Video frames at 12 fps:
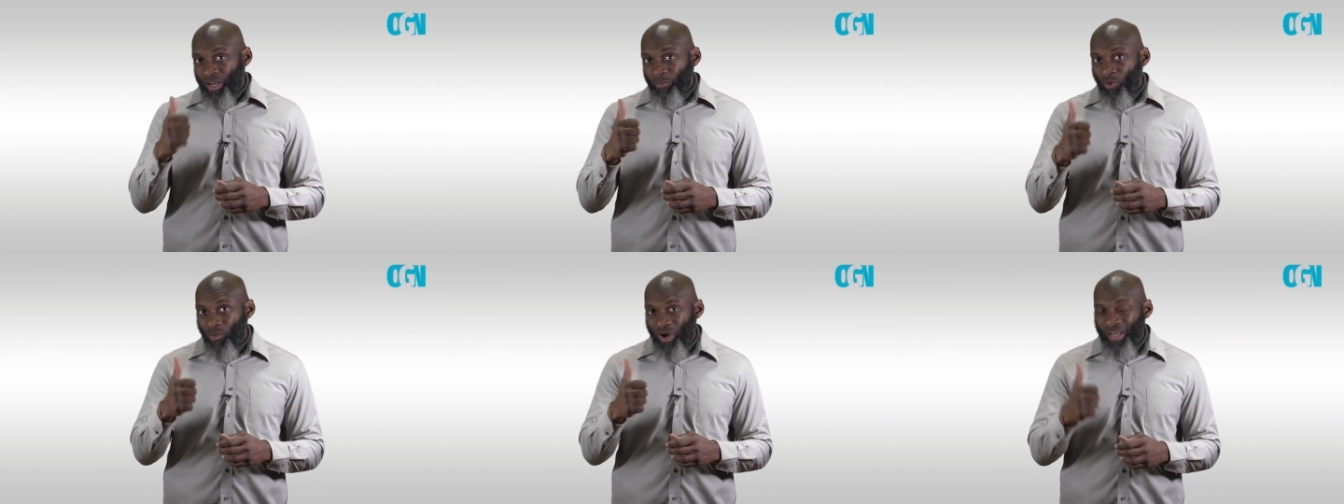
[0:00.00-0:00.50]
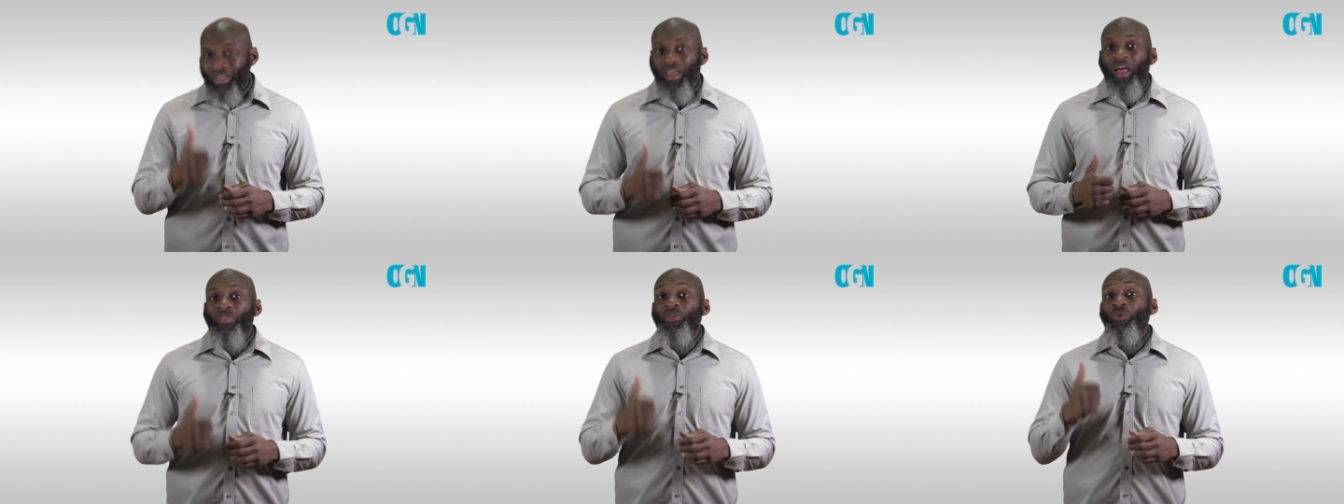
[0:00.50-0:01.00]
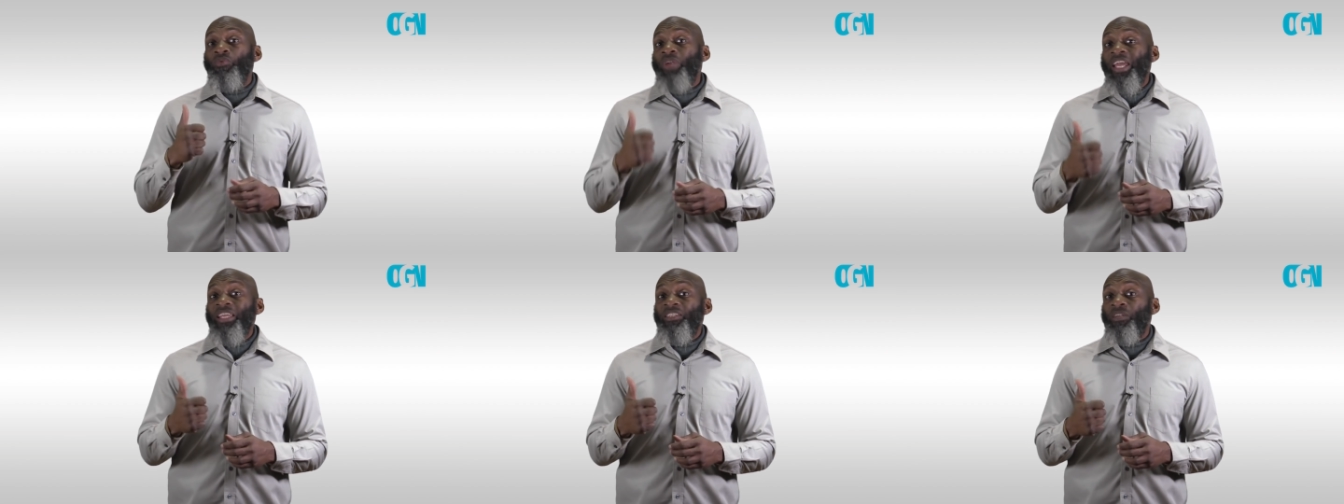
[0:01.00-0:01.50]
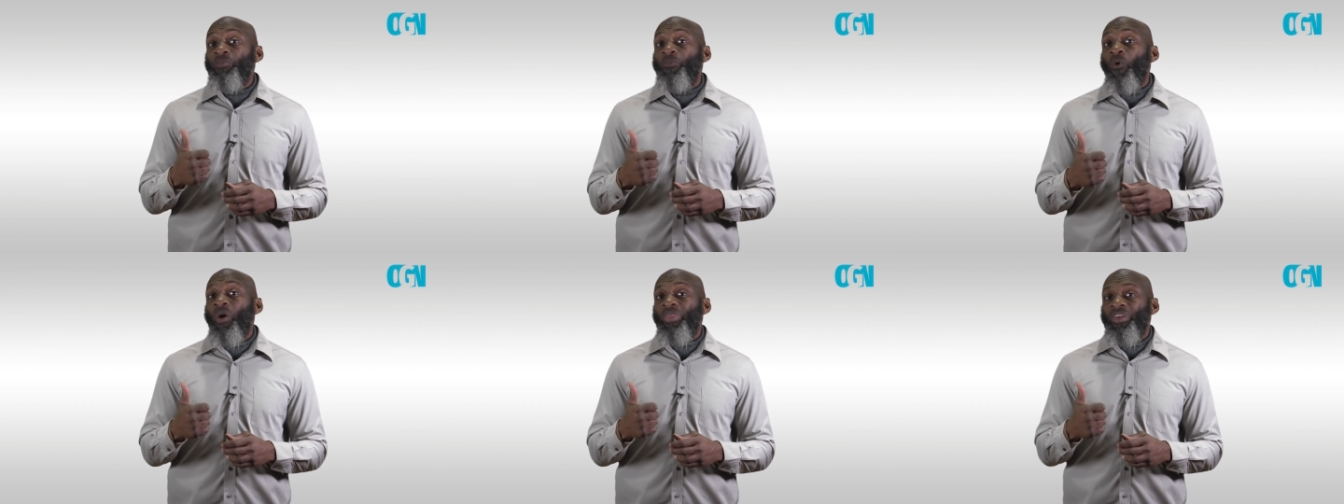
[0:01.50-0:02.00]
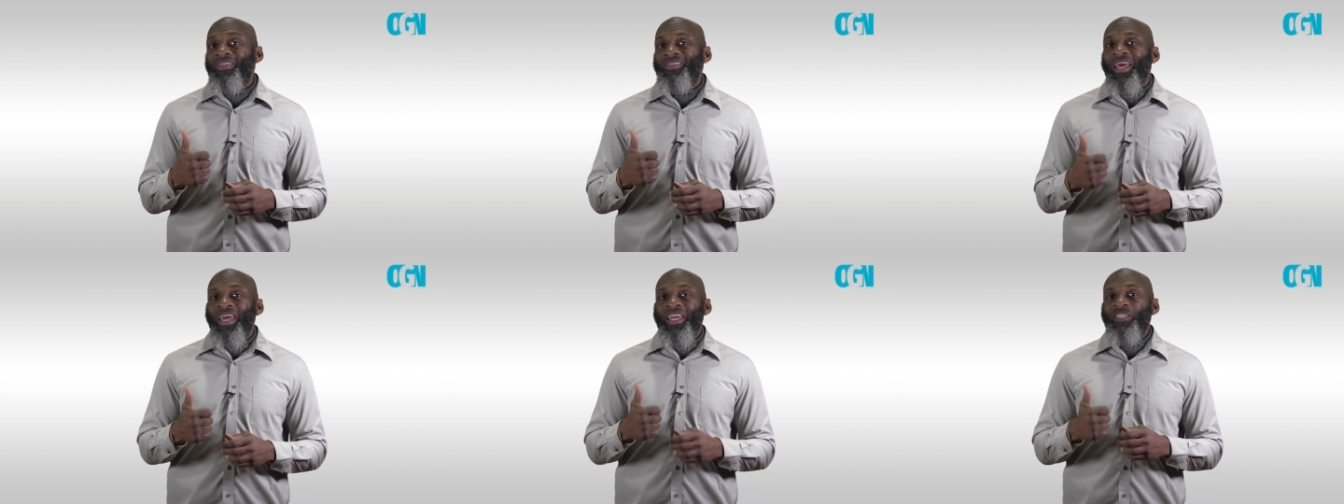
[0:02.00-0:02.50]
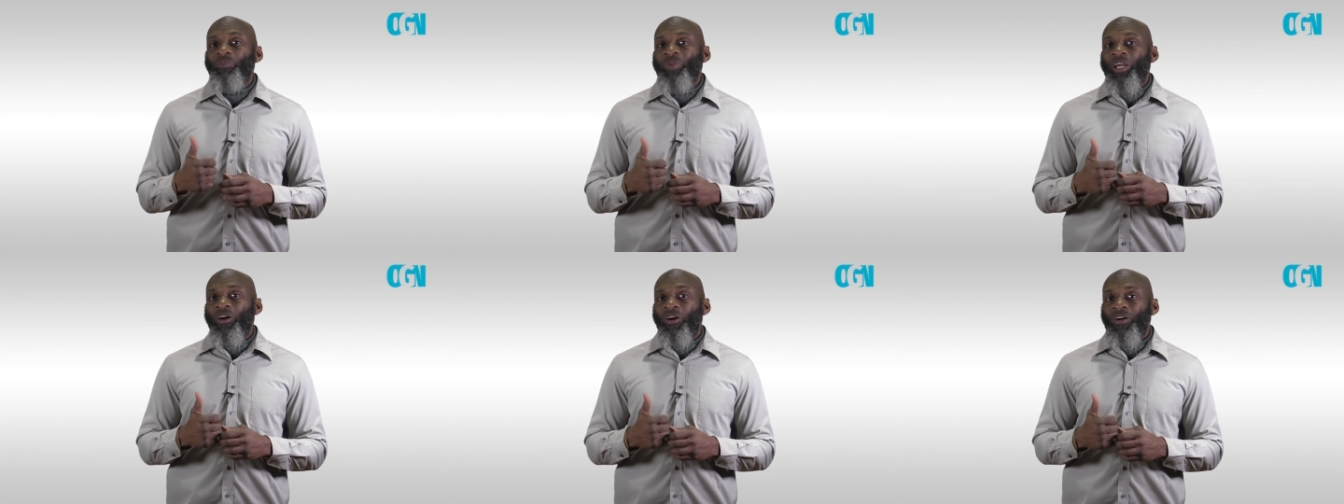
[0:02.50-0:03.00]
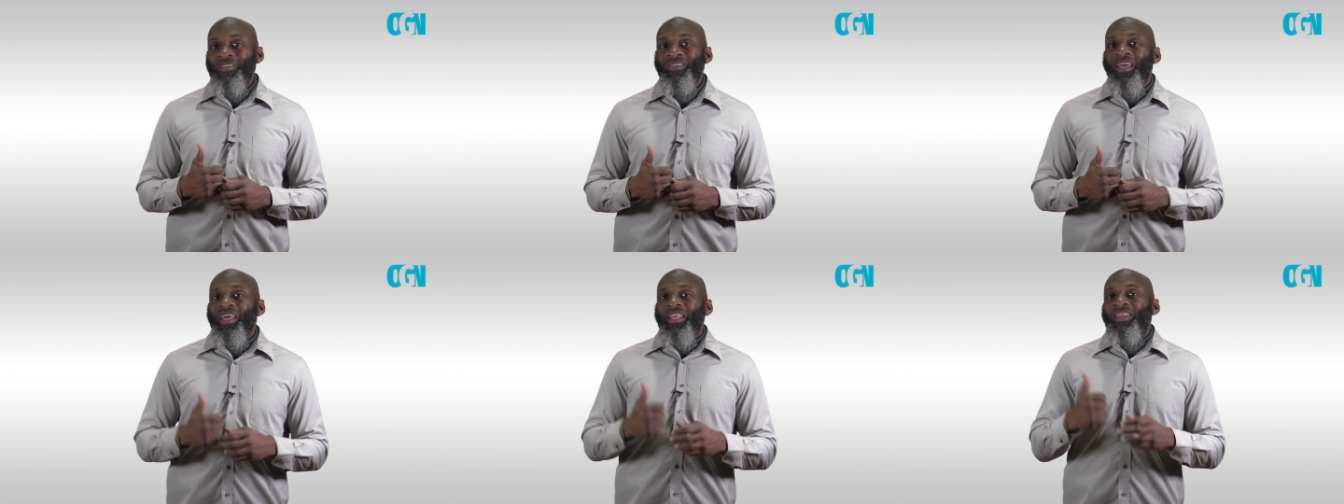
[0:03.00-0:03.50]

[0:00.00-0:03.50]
Number one, the reason for this is because